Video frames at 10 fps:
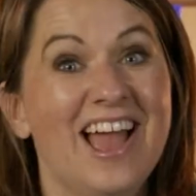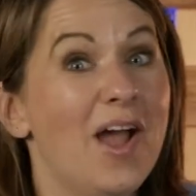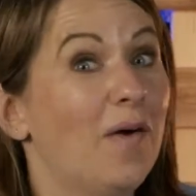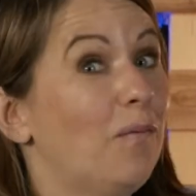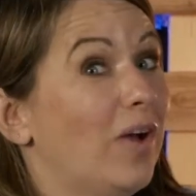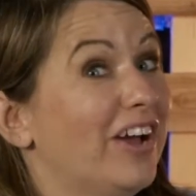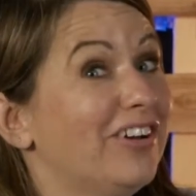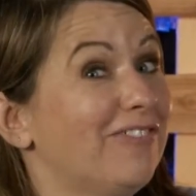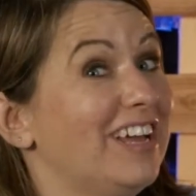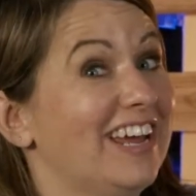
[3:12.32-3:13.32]
We're
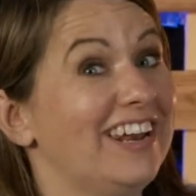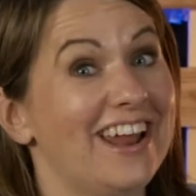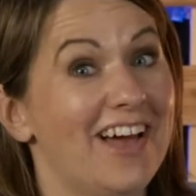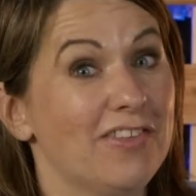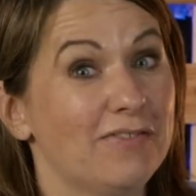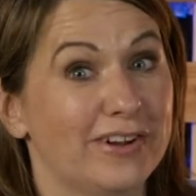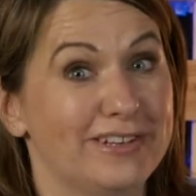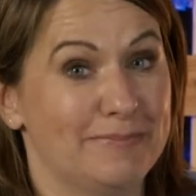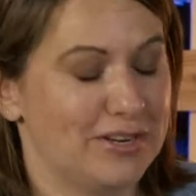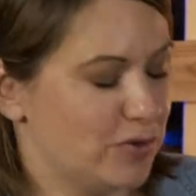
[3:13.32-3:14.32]
going to read another very
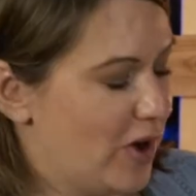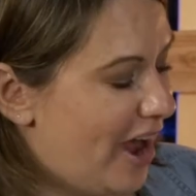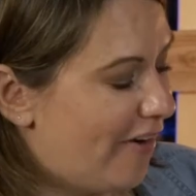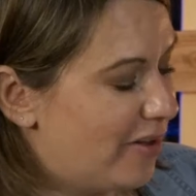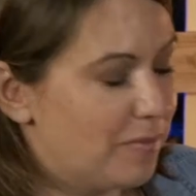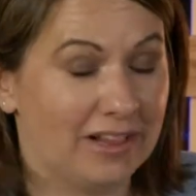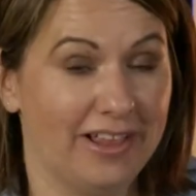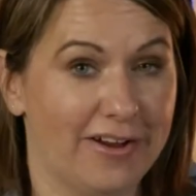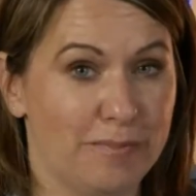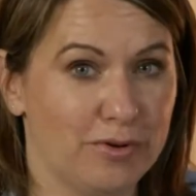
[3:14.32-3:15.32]
special Harry
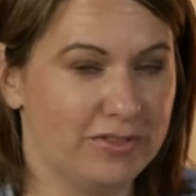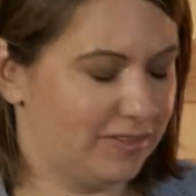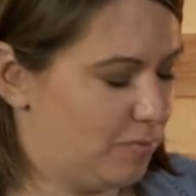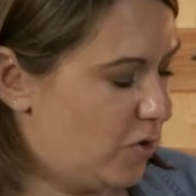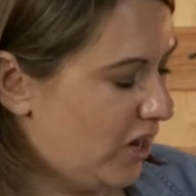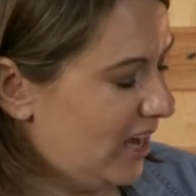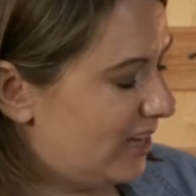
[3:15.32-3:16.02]
Mcclary book this morning.